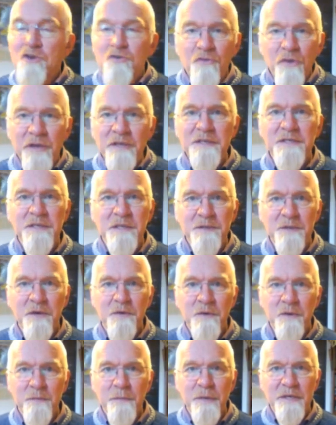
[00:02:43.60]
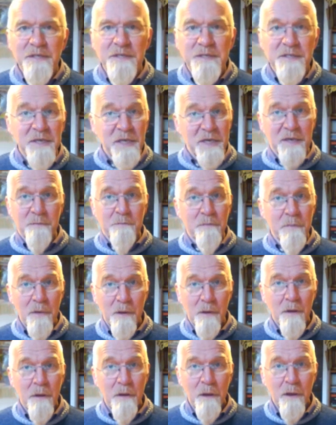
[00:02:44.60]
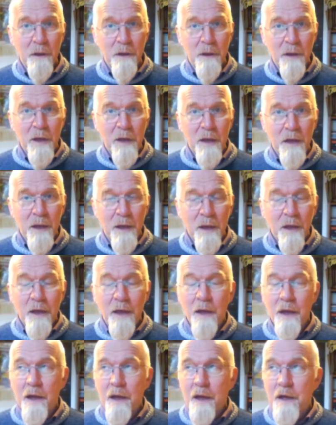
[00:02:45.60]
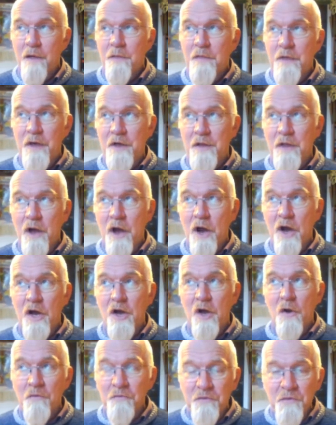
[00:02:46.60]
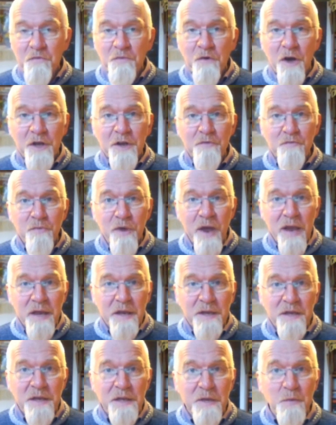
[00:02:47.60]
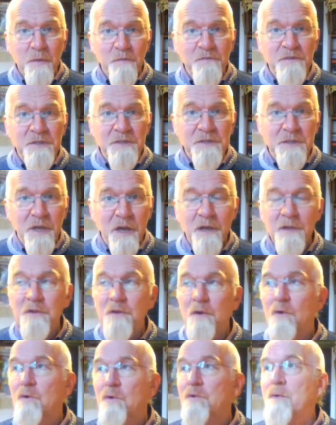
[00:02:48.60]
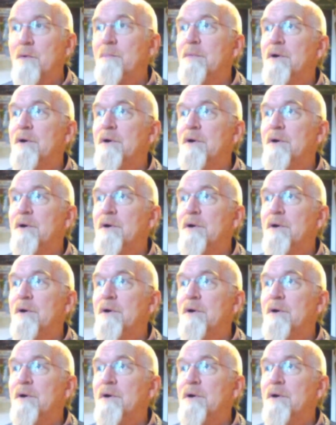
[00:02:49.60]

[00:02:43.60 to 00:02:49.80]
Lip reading: crazy though it may seem, that I often find Arachne with the sun or the